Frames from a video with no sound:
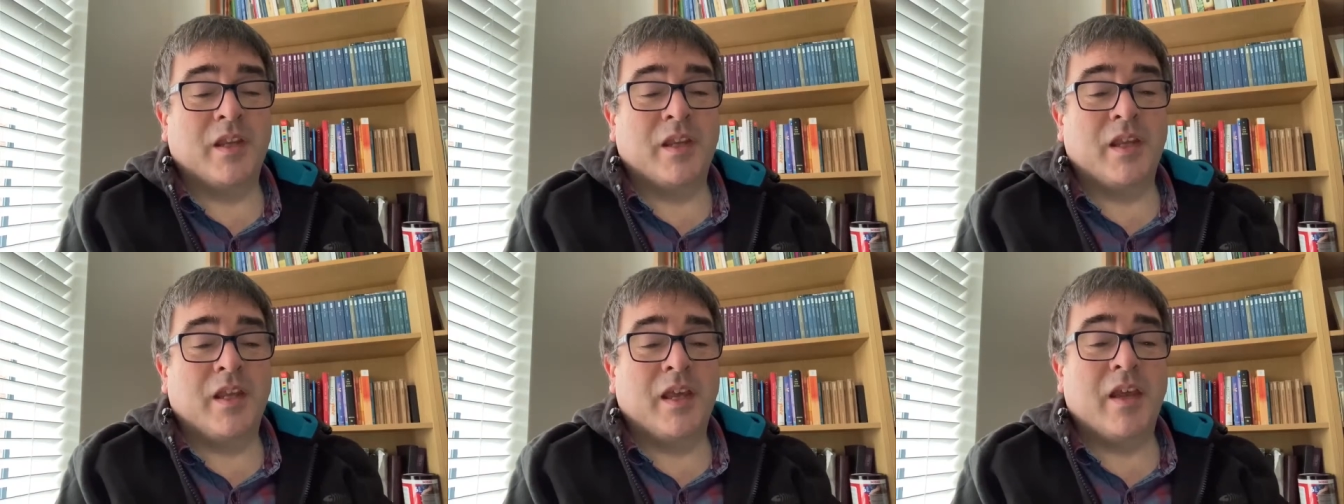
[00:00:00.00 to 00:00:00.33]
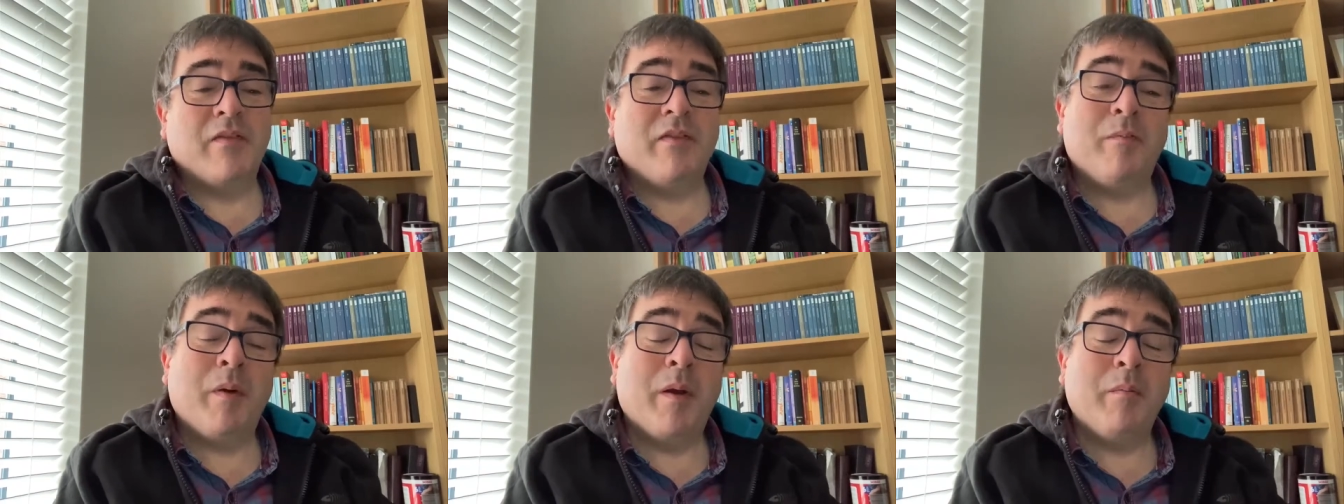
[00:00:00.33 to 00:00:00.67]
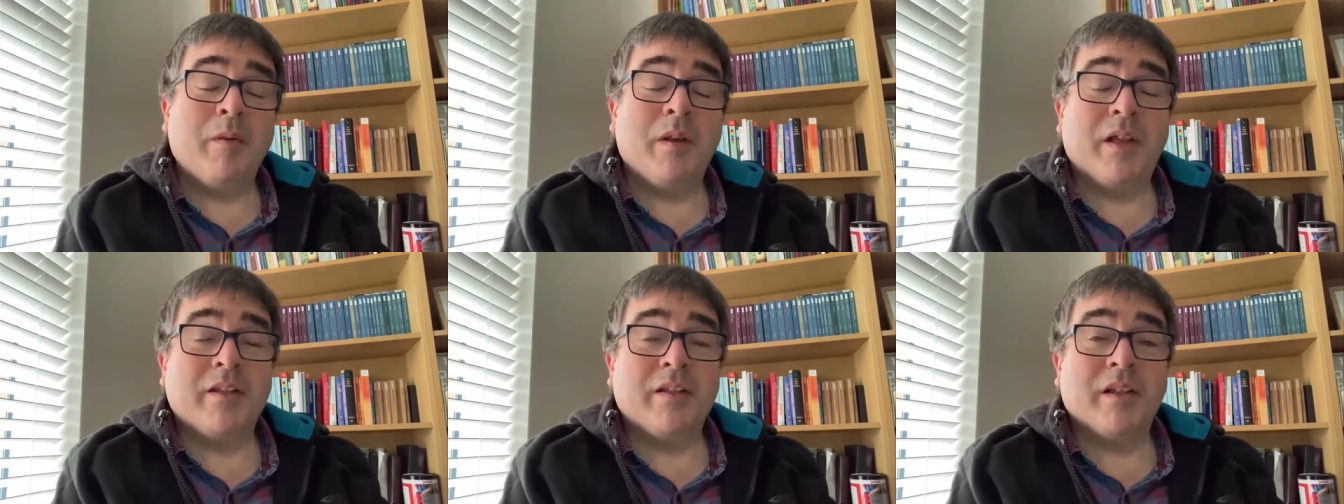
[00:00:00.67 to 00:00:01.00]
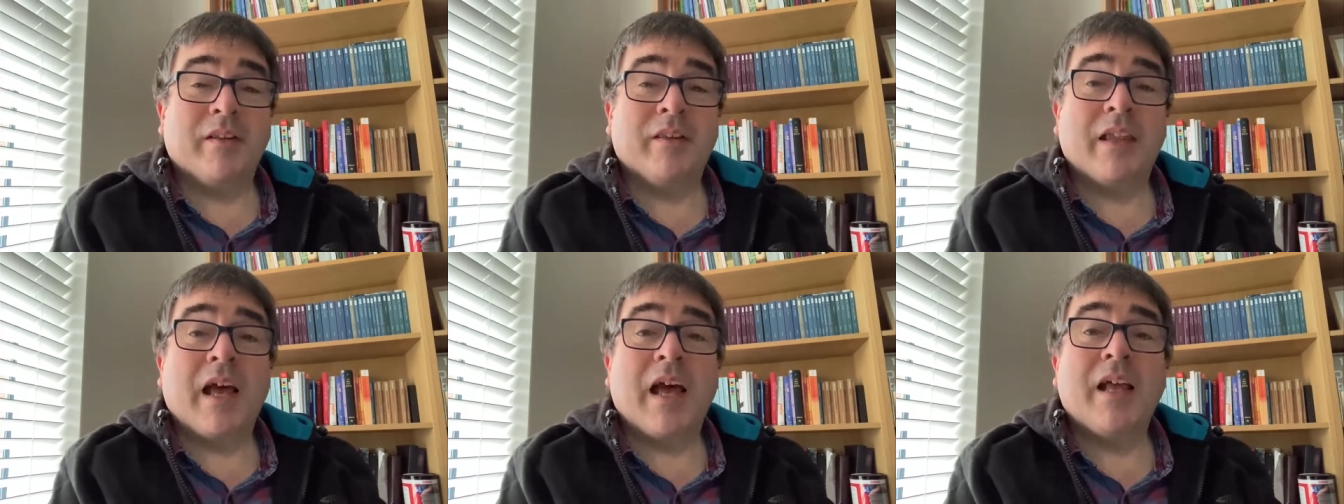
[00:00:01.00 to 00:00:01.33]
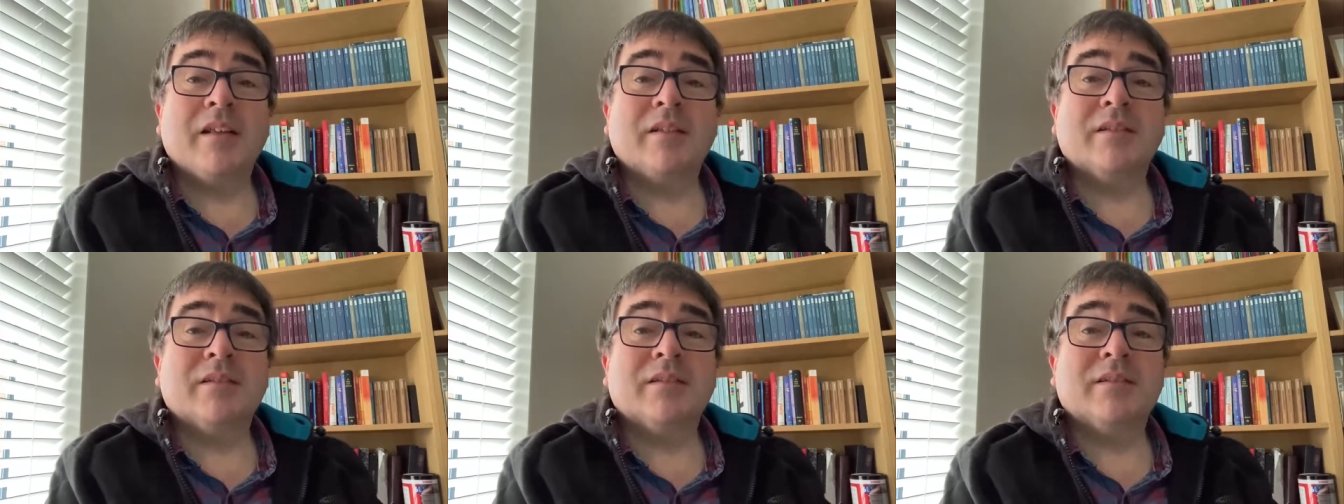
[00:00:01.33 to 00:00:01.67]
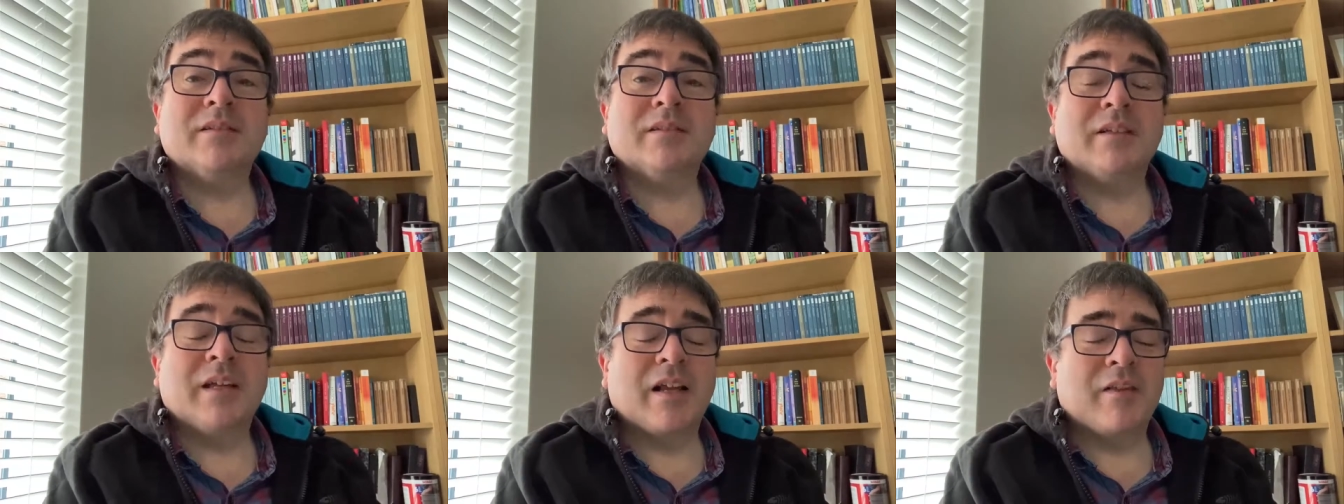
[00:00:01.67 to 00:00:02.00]
If the people had done that
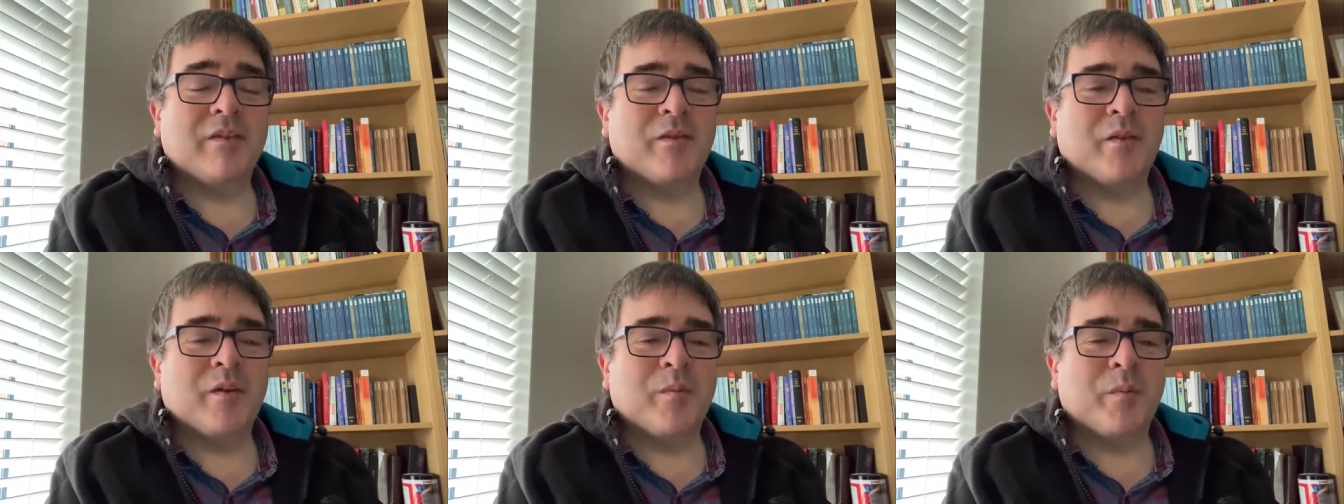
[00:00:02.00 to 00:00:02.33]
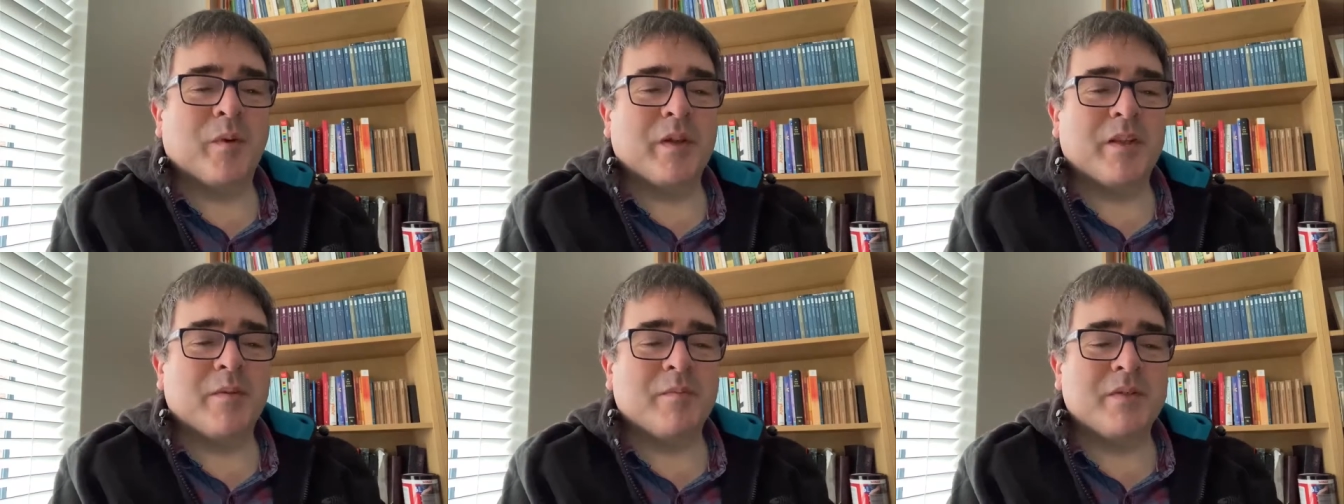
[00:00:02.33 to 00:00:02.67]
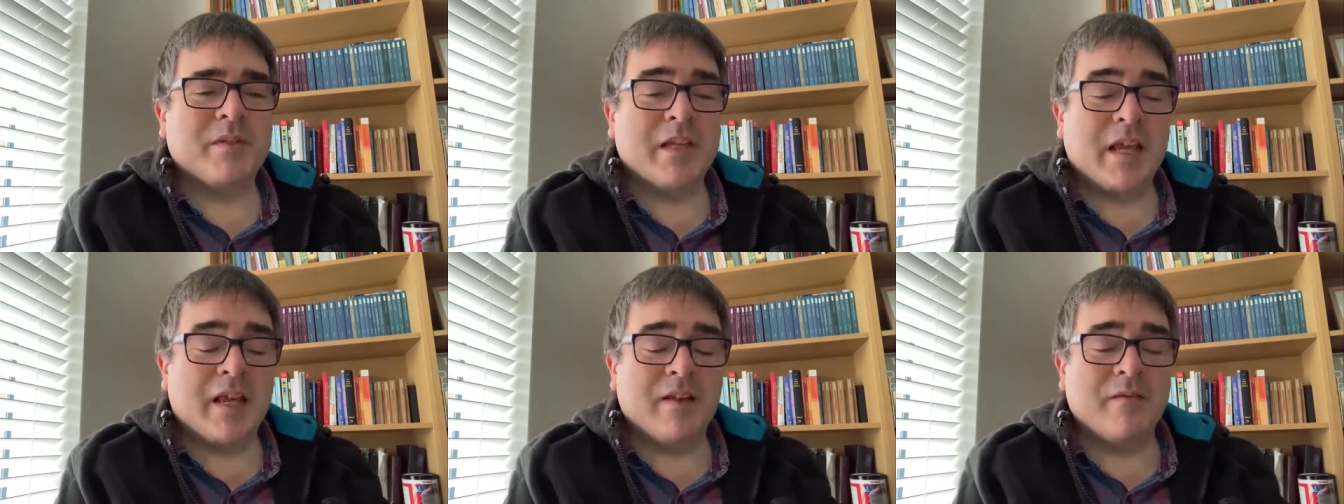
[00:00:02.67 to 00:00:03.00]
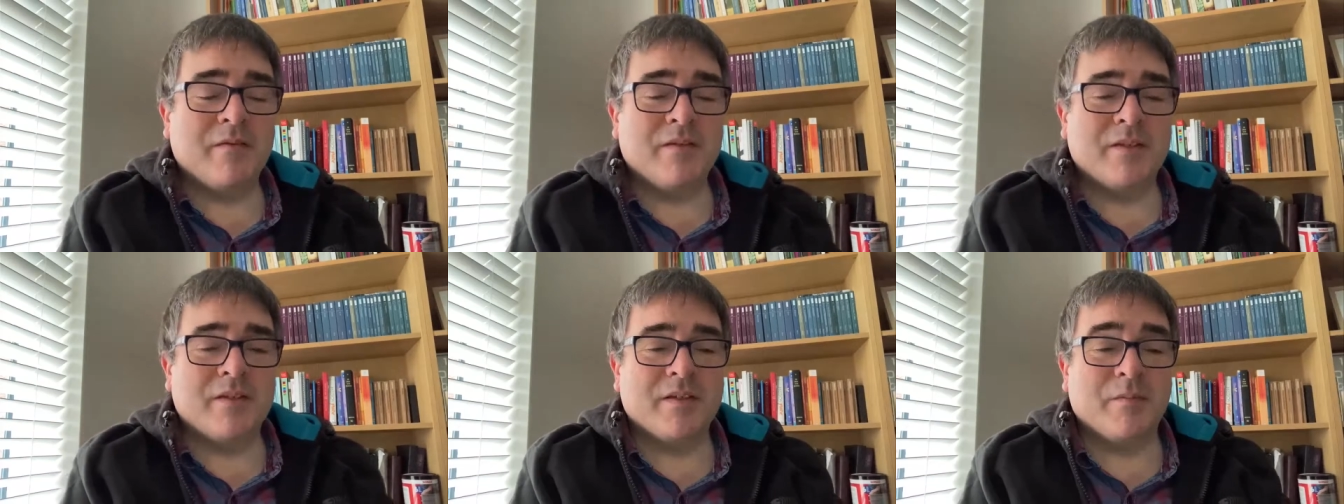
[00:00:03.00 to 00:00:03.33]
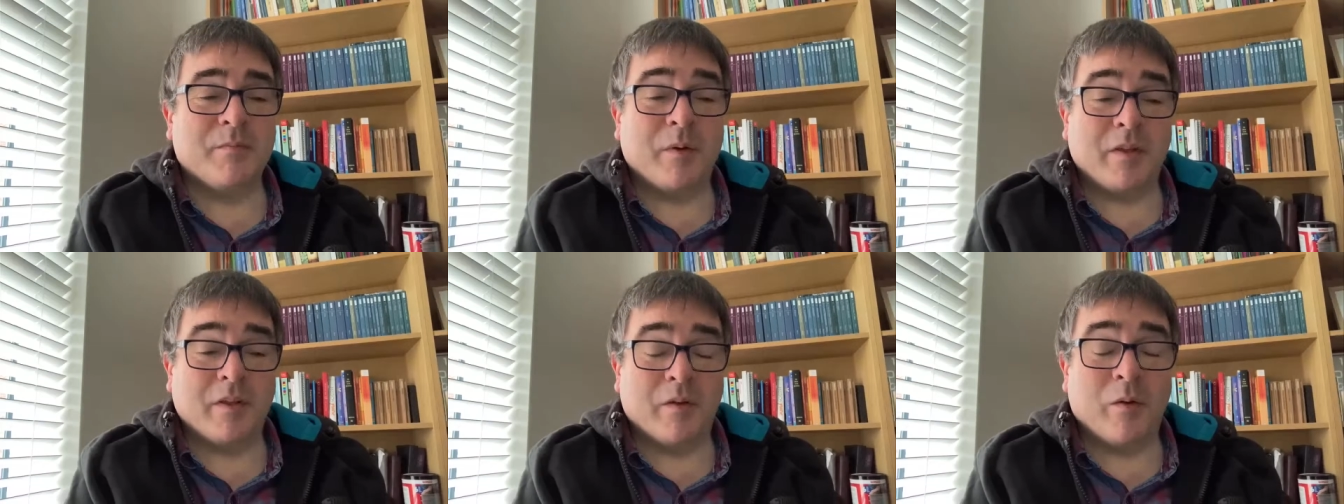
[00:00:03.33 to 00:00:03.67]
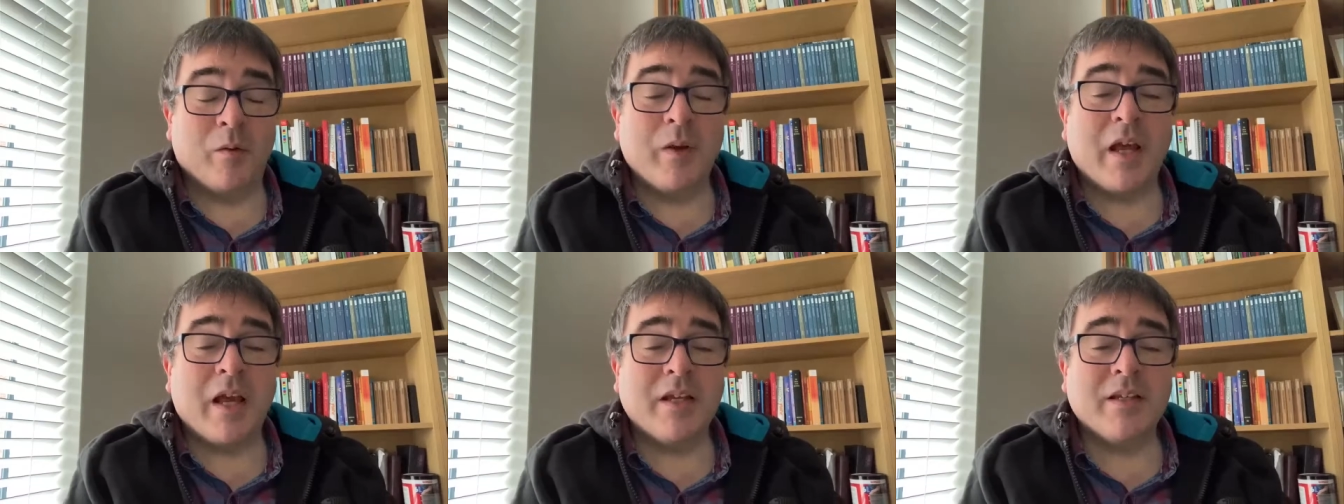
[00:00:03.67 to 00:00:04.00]
and thought about themselves, about their
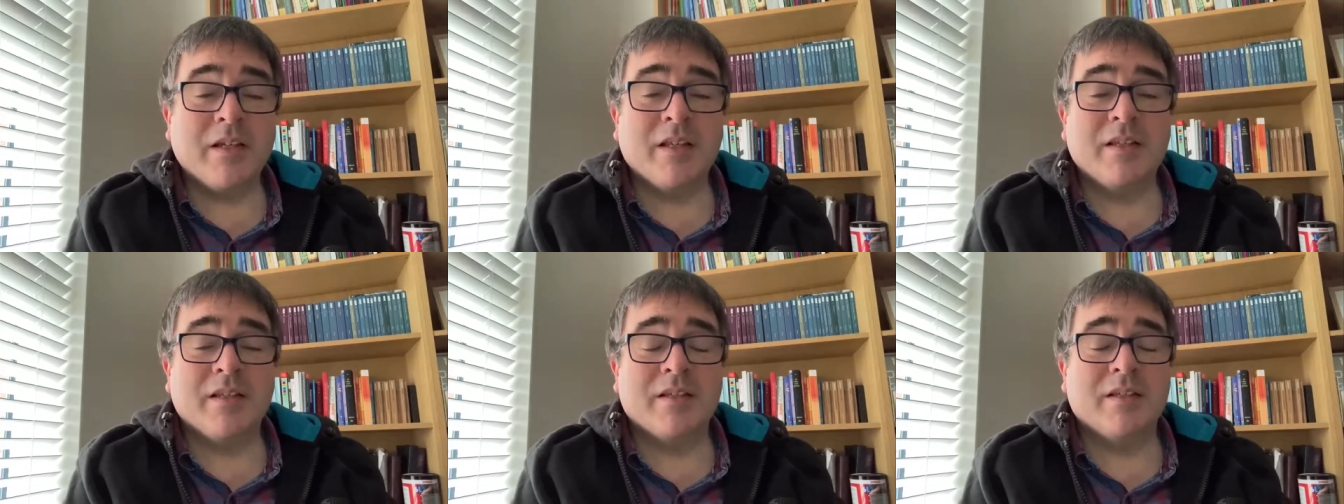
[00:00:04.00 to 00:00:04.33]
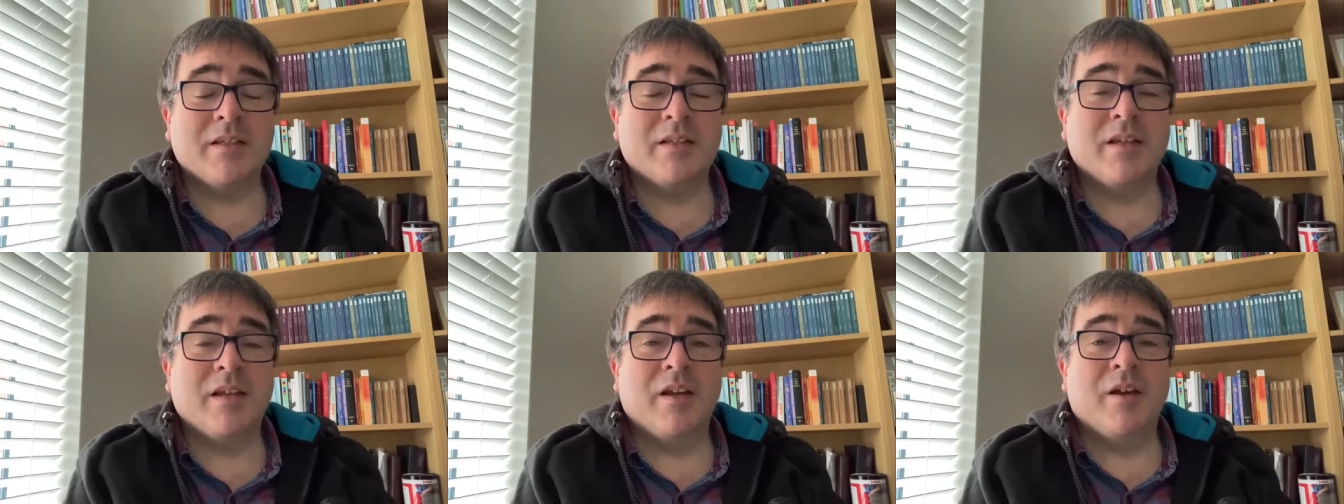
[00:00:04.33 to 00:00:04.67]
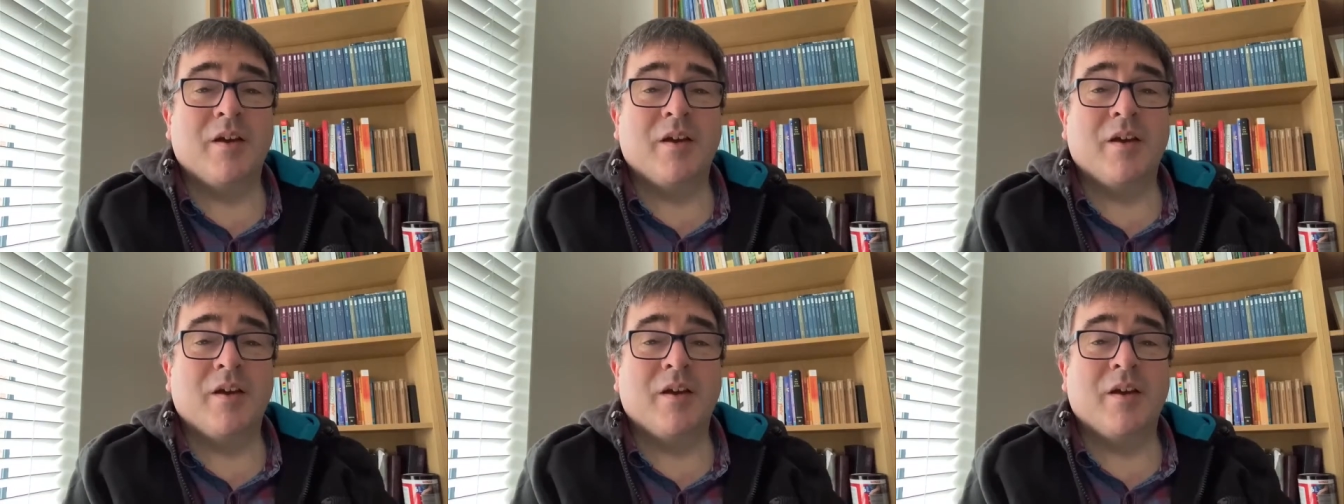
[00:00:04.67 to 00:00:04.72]
own actions,